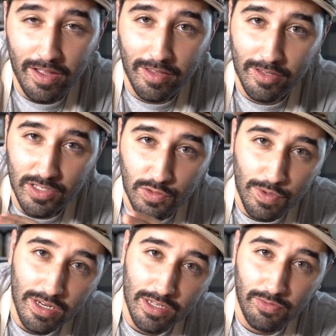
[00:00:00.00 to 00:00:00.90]
and then the
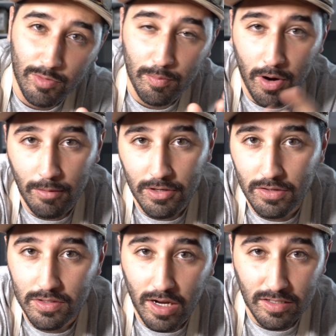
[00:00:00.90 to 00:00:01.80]
sweetness from the
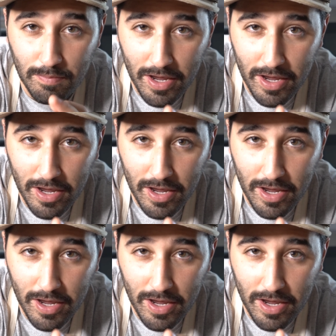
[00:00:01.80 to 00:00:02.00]
barbecue sauce